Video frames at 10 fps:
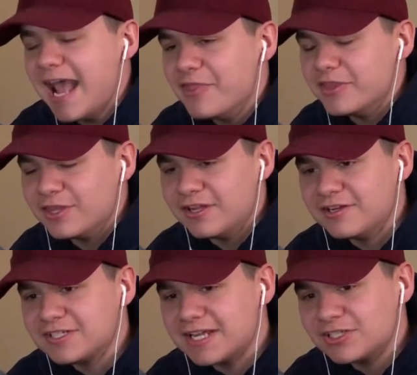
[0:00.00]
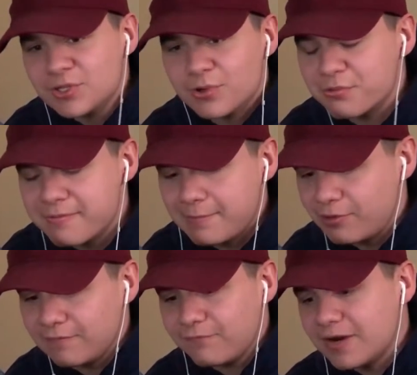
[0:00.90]
And then there's like 2 or 3
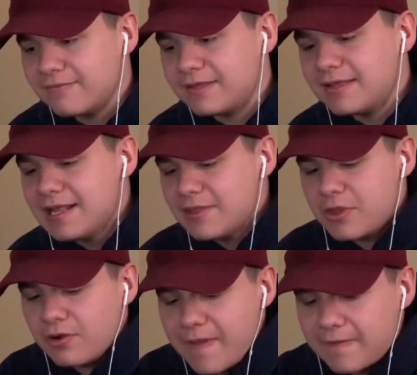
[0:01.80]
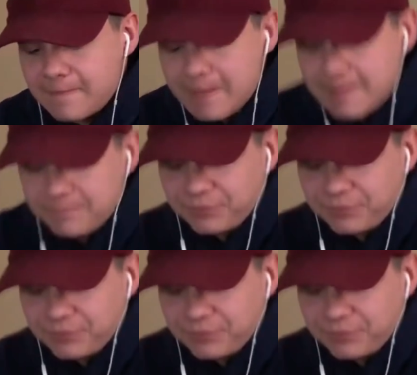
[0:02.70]
people in front of it that are like